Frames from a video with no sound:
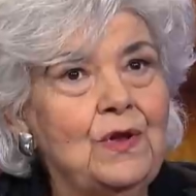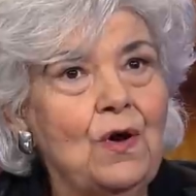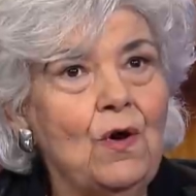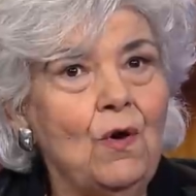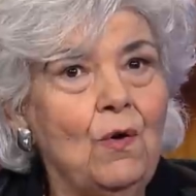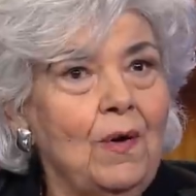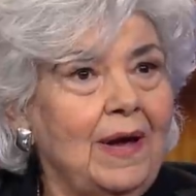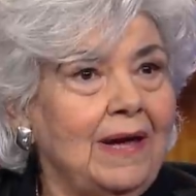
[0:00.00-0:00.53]

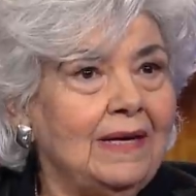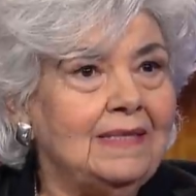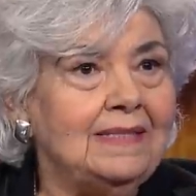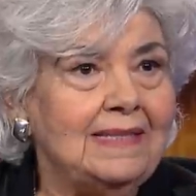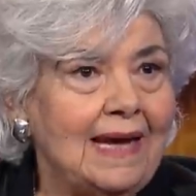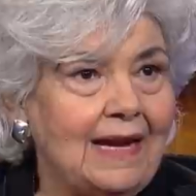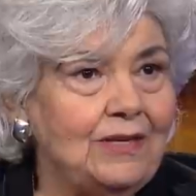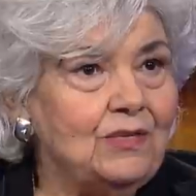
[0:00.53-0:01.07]
no
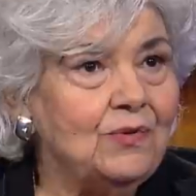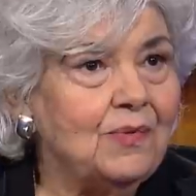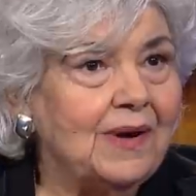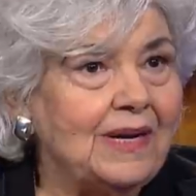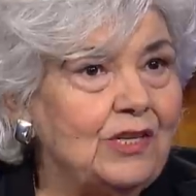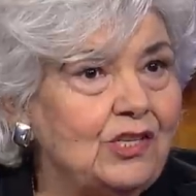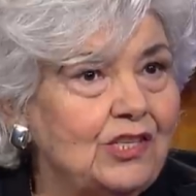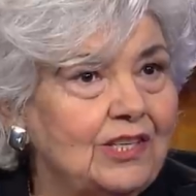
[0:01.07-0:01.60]

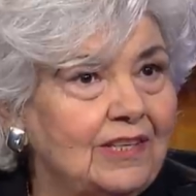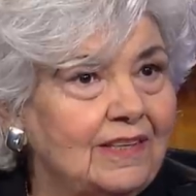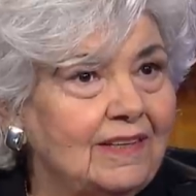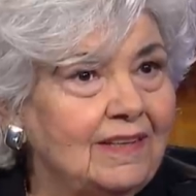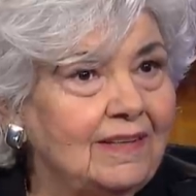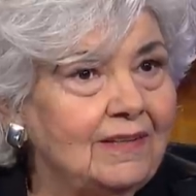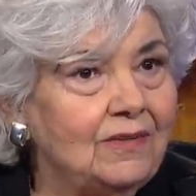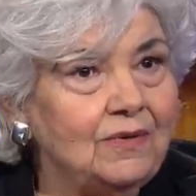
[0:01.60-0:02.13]
exaggeration.
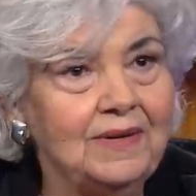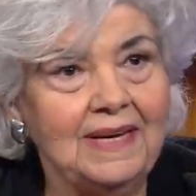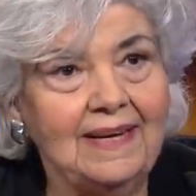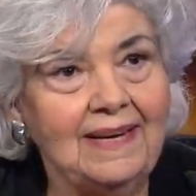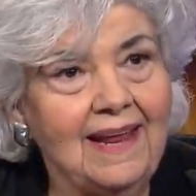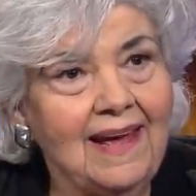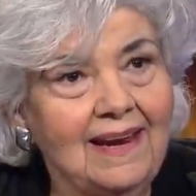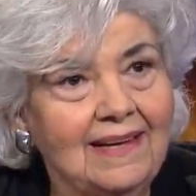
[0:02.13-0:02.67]
You
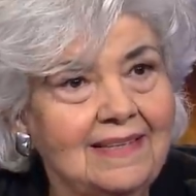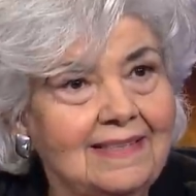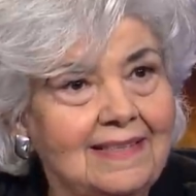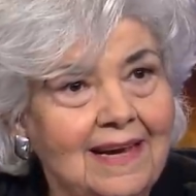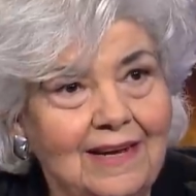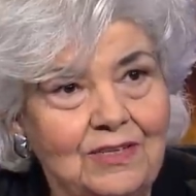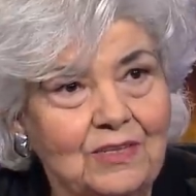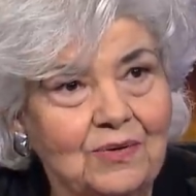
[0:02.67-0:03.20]
cannot
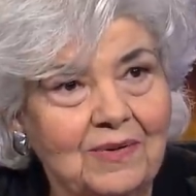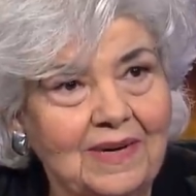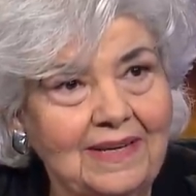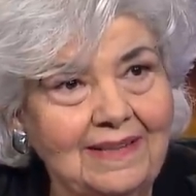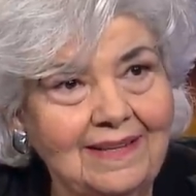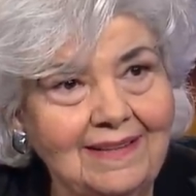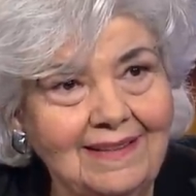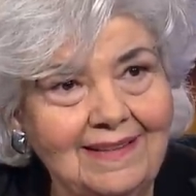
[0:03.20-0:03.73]

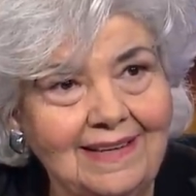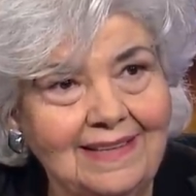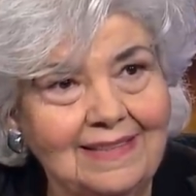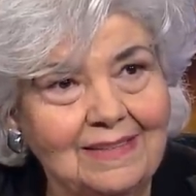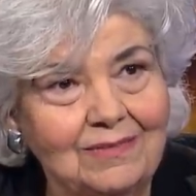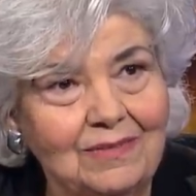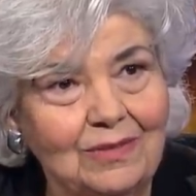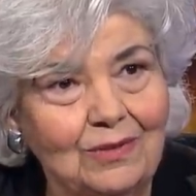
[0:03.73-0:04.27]
exaggerate the
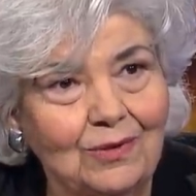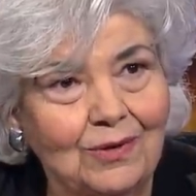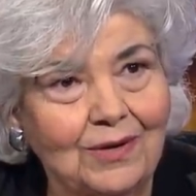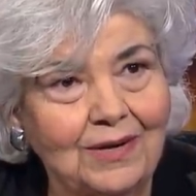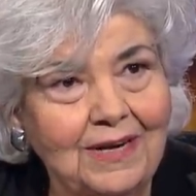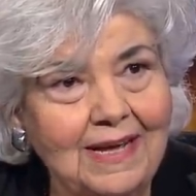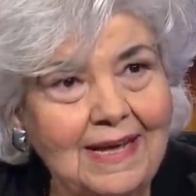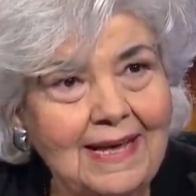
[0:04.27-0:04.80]
things of the
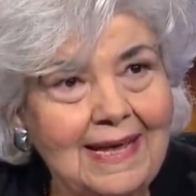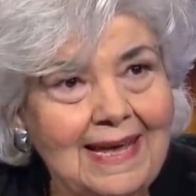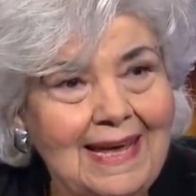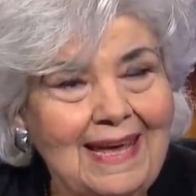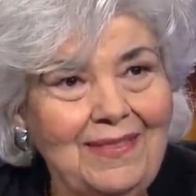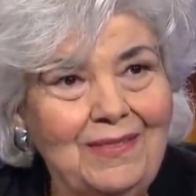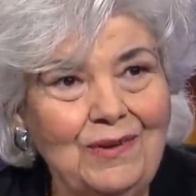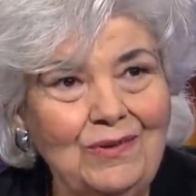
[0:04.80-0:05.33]
Lord.
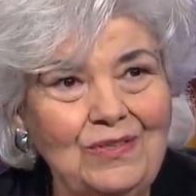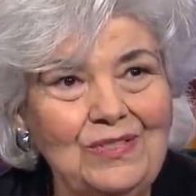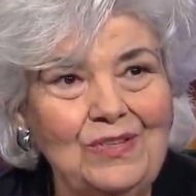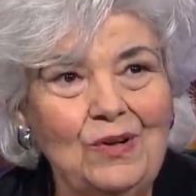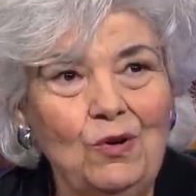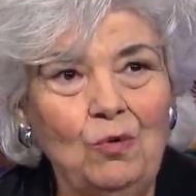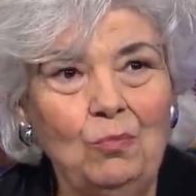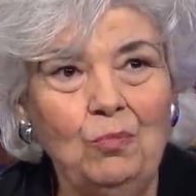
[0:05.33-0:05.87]
There's
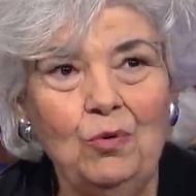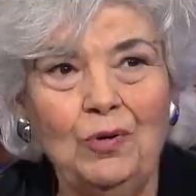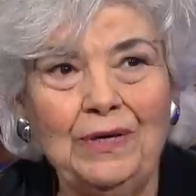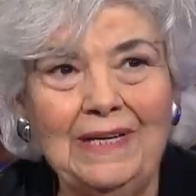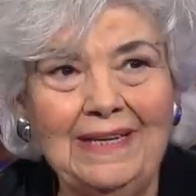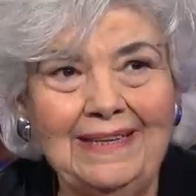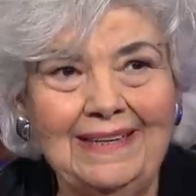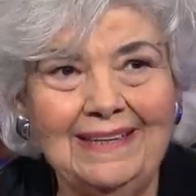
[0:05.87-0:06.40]
no
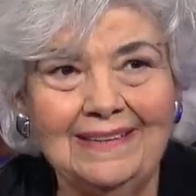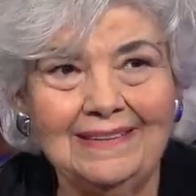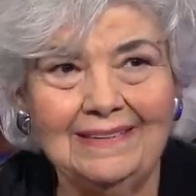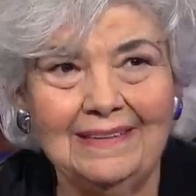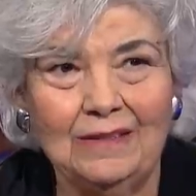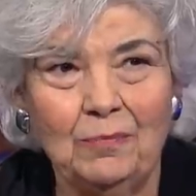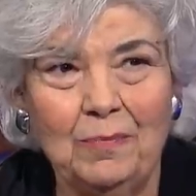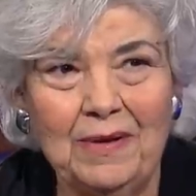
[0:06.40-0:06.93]
putting in a
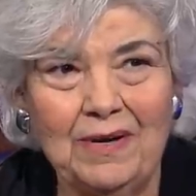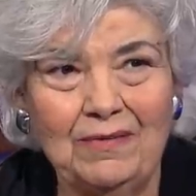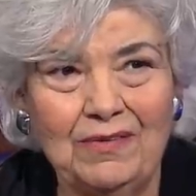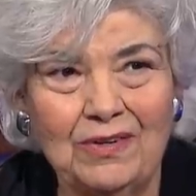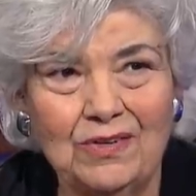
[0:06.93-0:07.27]
little bit of